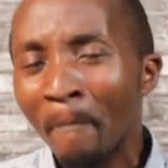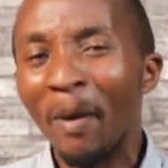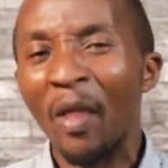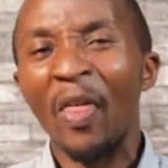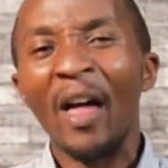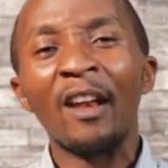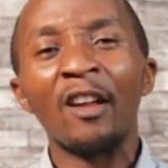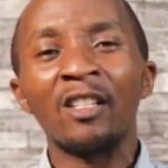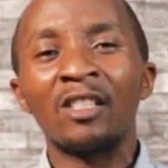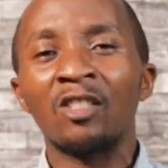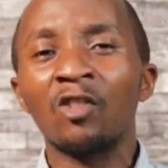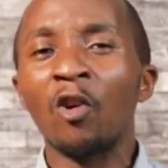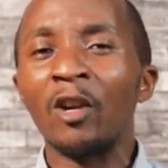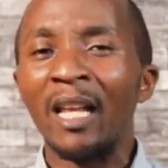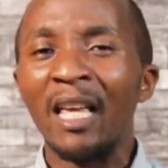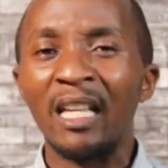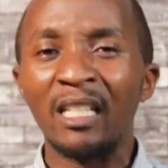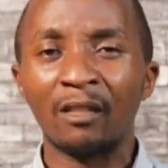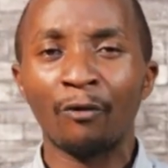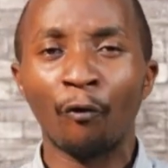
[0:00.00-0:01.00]
But that is not
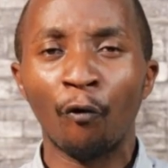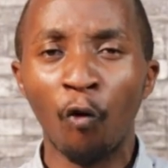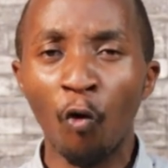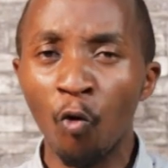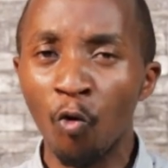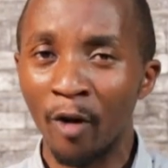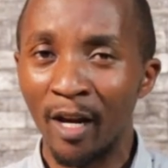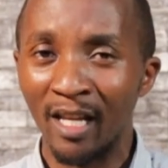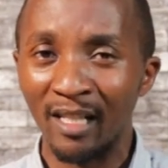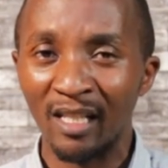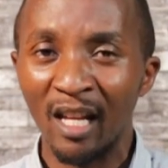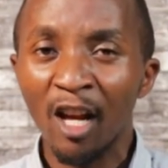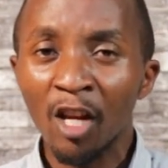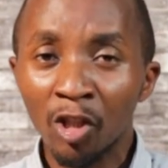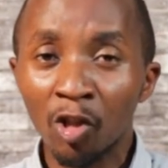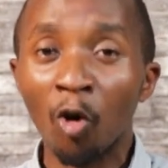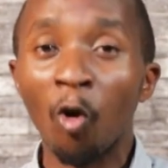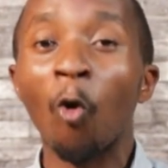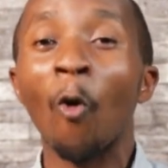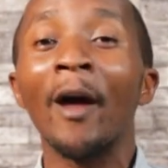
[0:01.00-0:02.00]
his fullness.
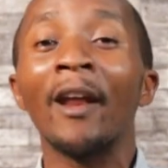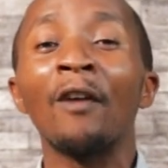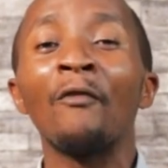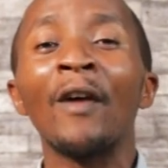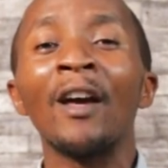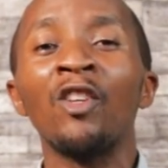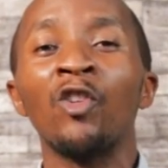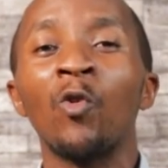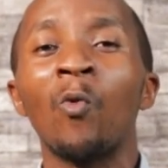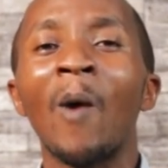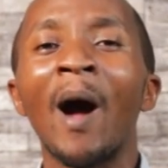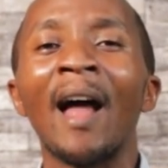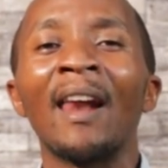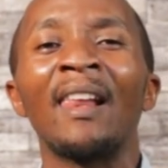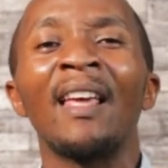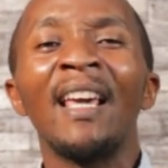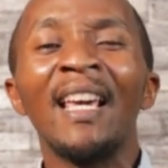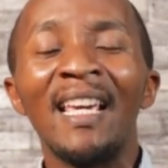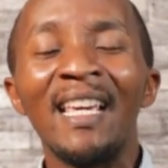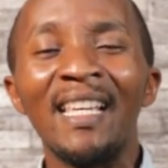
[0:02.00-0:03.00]
So wherever you
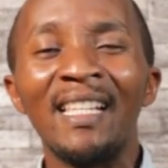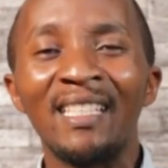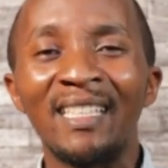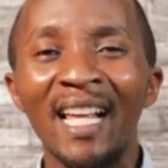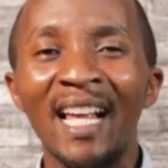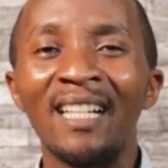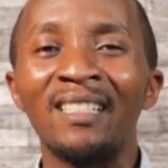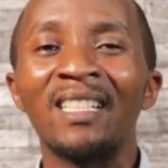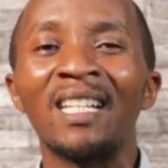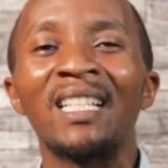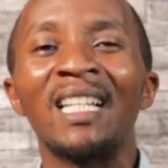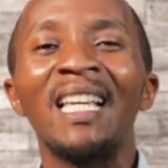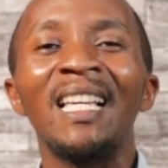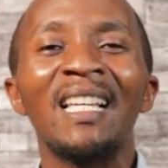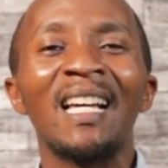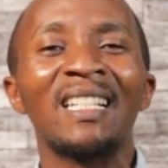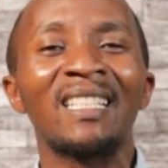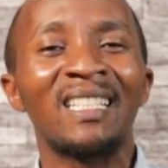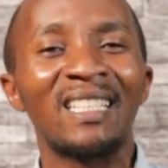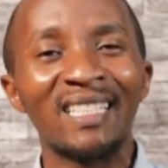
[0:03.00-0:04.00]
are, he says that
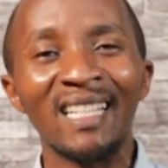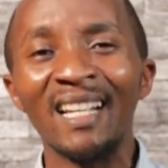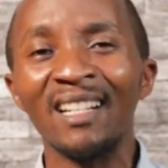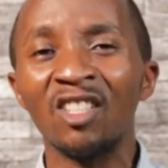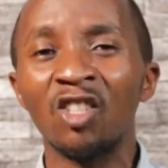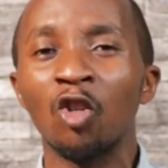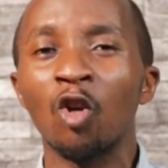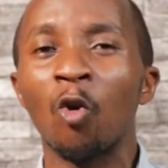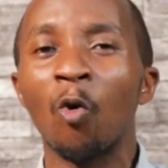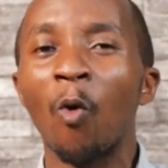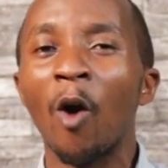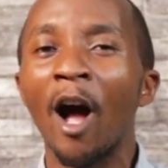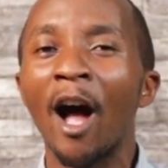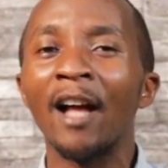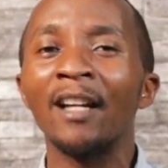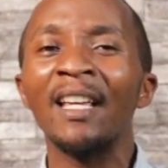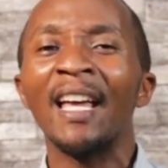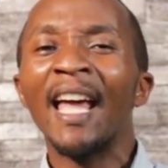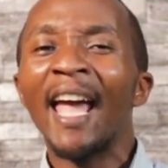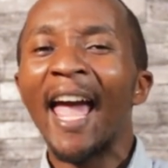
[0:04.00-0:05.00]
he has sent your
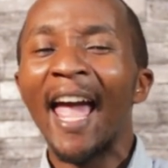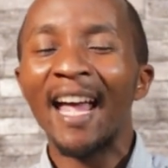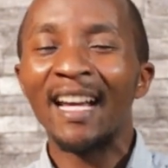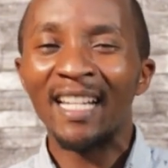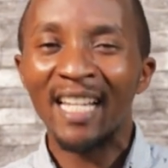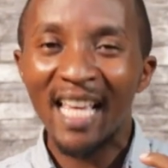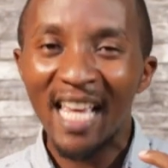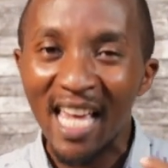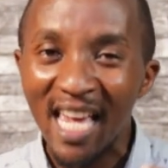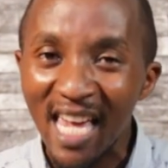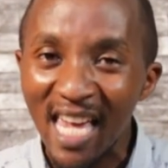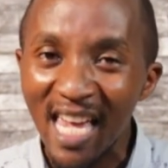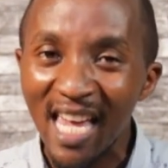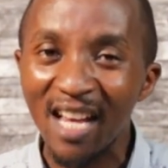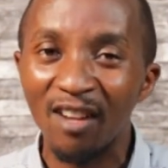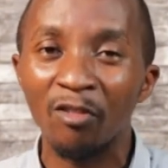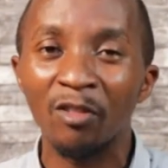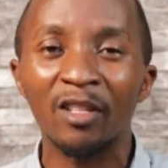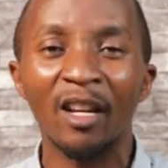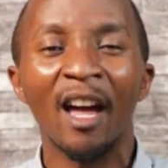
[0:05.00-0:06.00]
word and
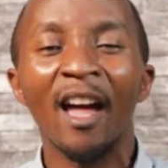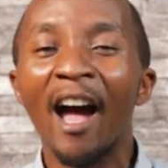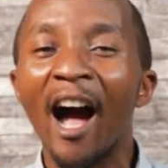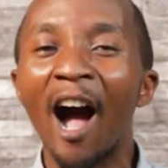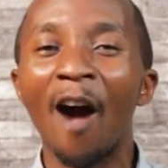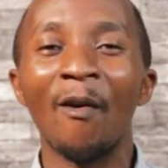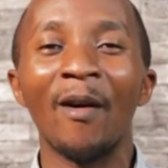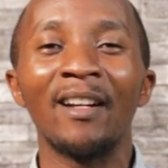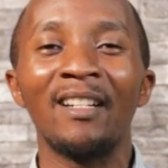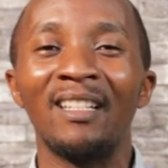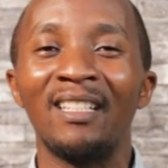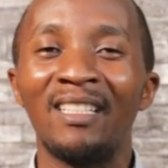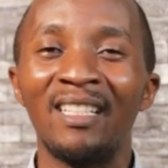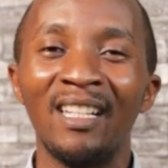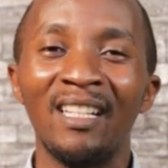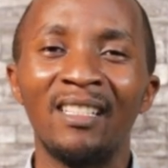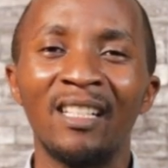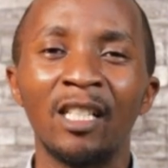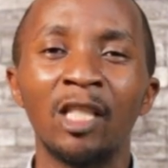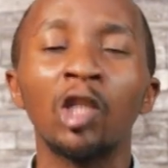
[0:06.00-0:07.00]
healed our
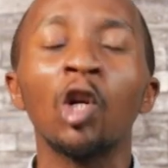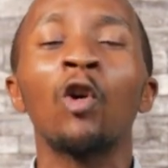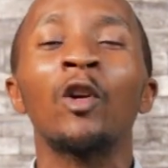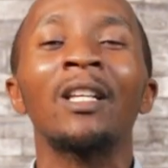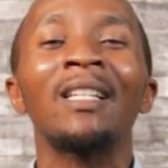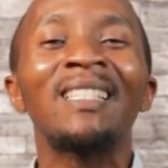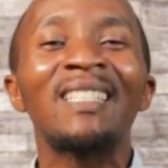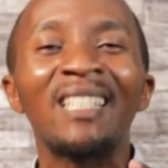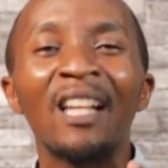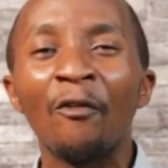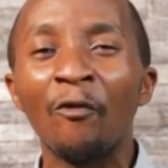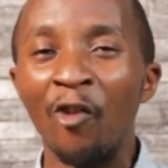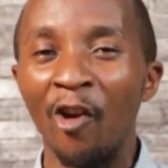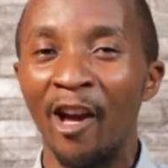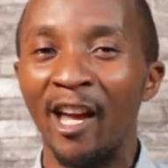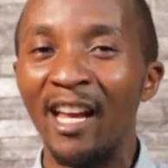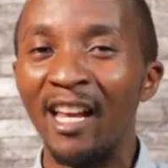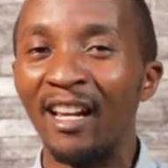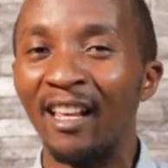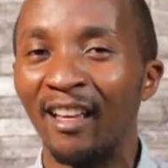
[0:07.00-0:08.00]
diseases. So receive
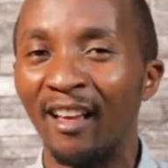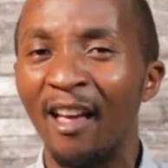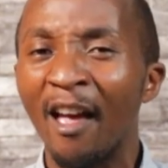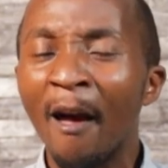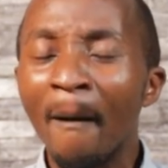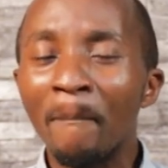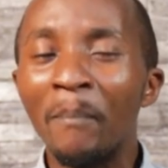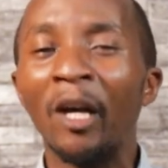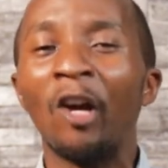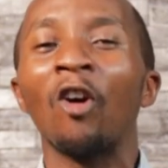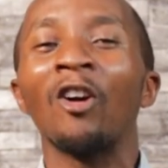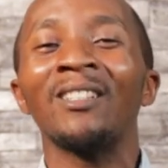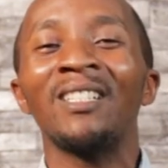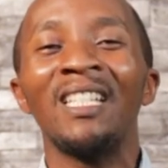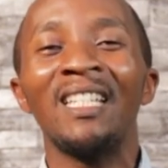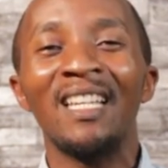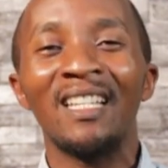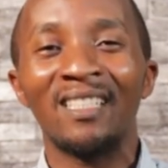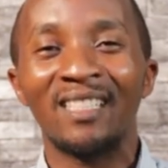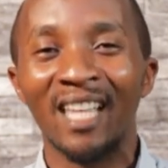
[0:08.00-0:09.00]
your healing, because
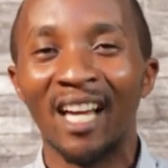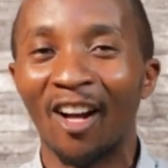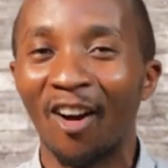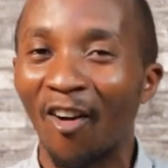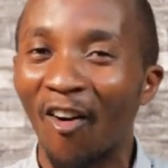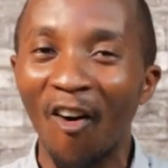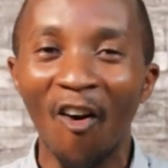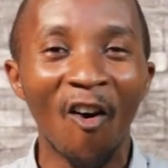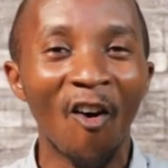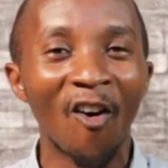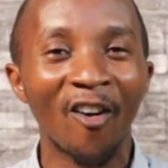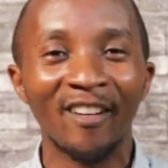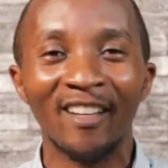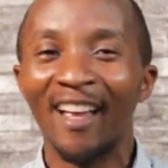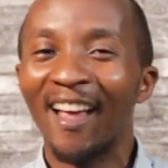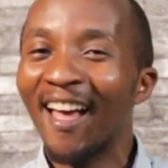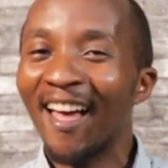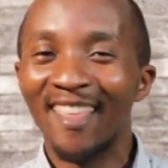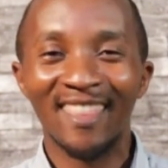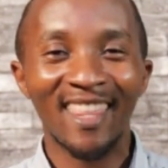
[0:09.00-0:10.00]
he is the God
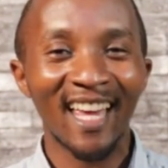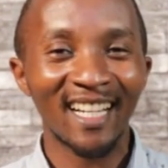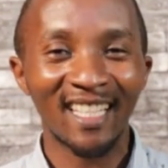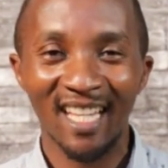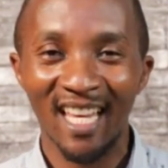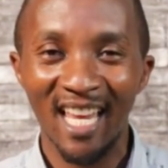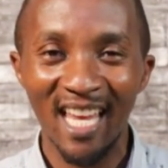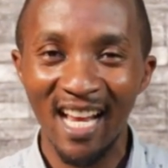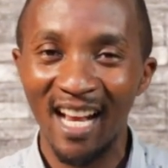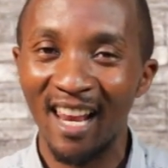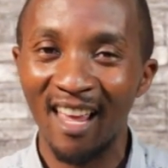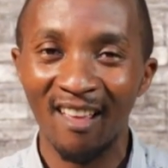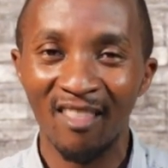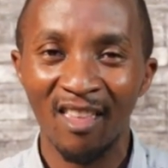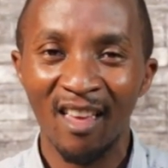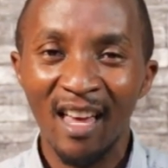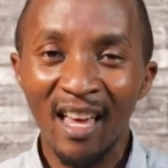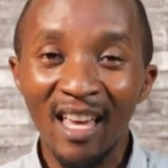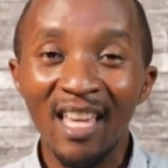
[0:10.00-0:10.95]
that healeth.